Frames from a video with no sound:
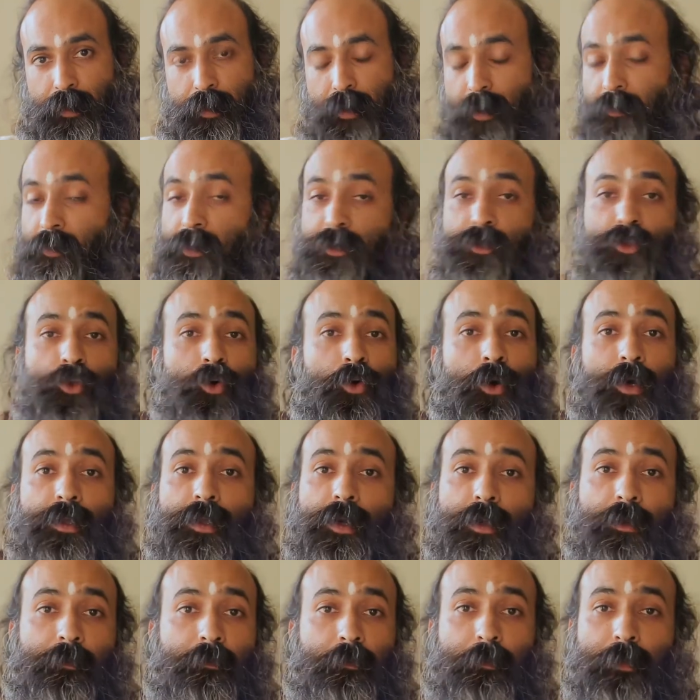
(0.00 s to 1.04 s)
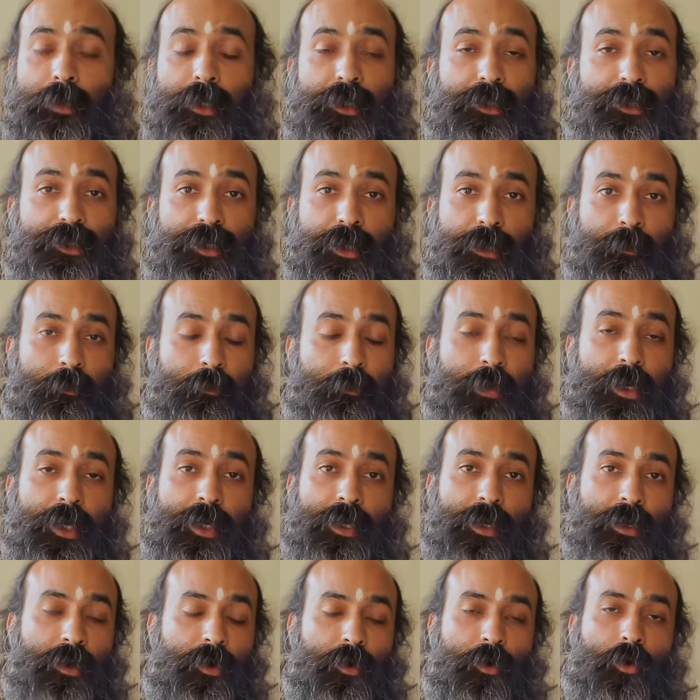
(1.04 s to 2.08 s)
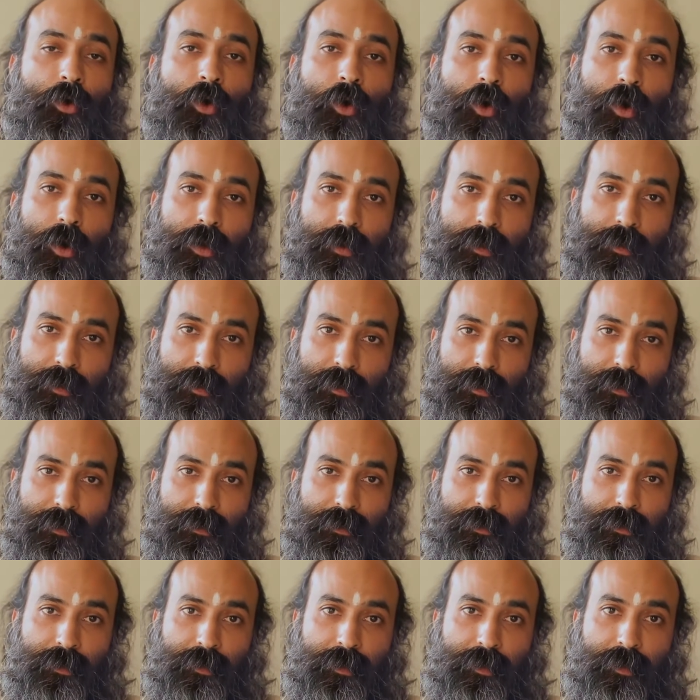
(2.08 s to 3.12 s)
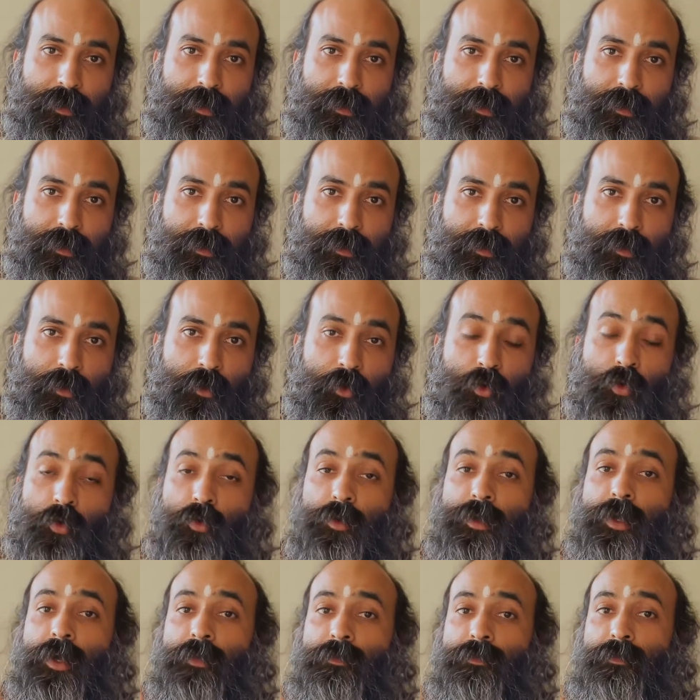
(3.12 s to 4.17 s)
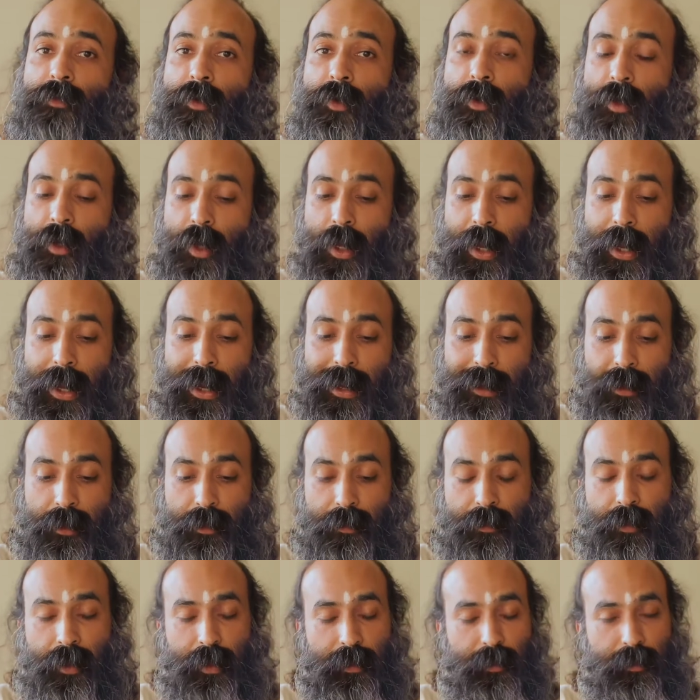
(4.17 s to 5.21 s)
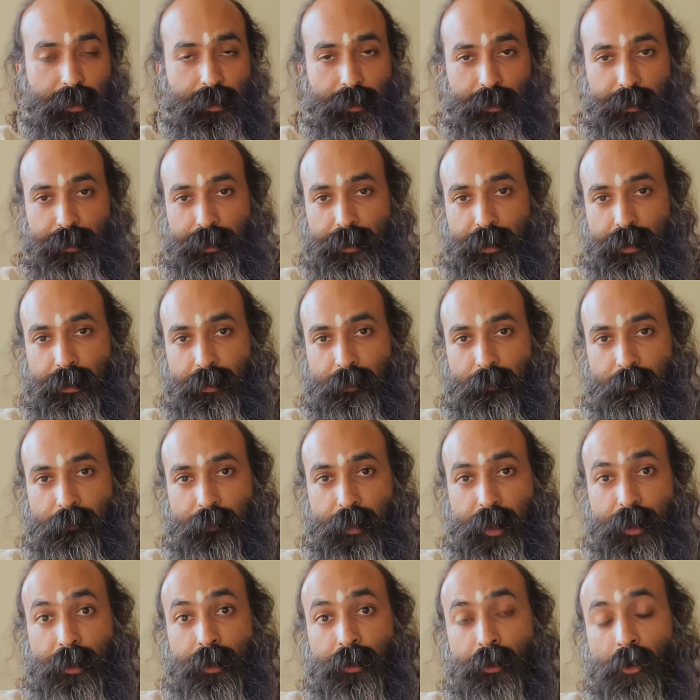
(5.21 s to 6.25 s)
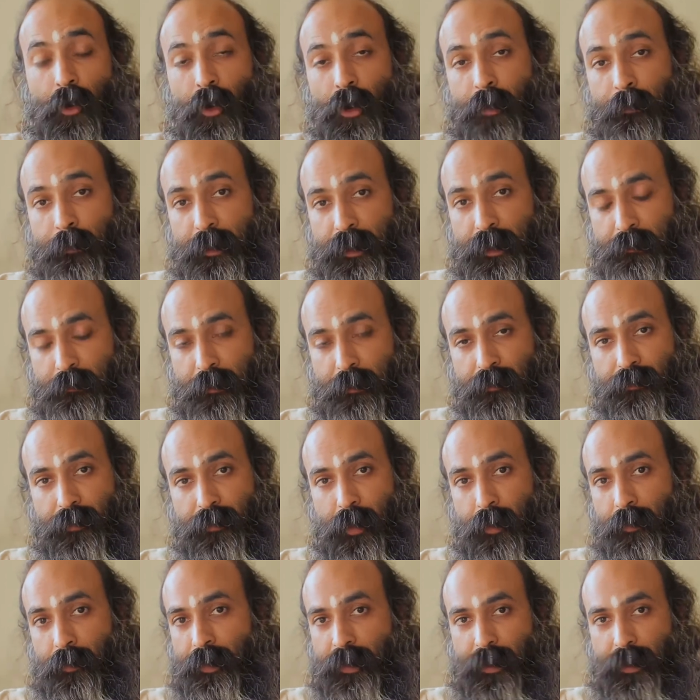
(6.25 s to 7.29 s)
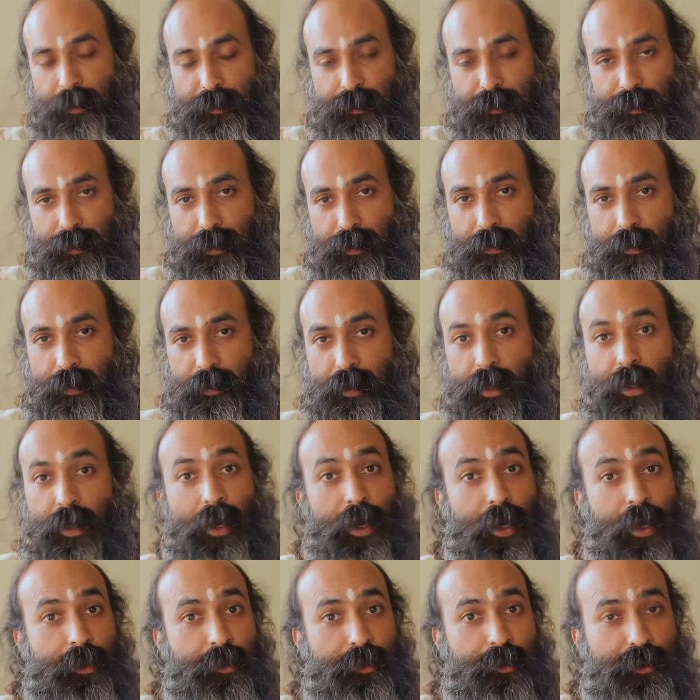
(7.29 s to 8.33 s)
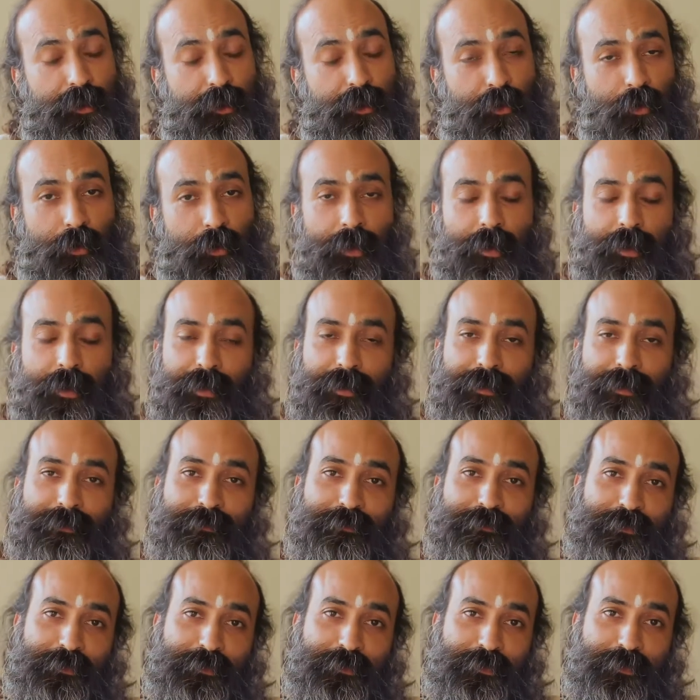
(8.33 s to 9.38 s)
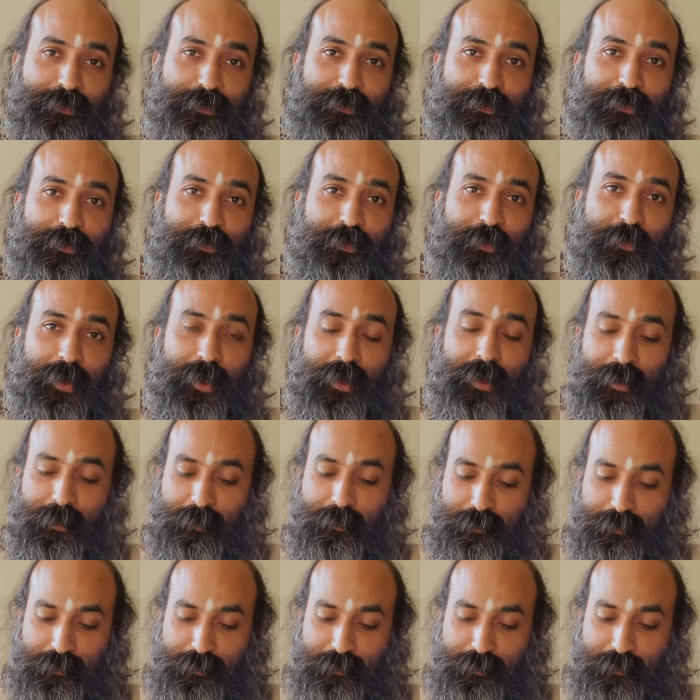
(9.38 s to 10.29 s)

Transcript: There was no other person, being God, who could have held that energy, that enormous, profound energy. Hence Durga. Yeah.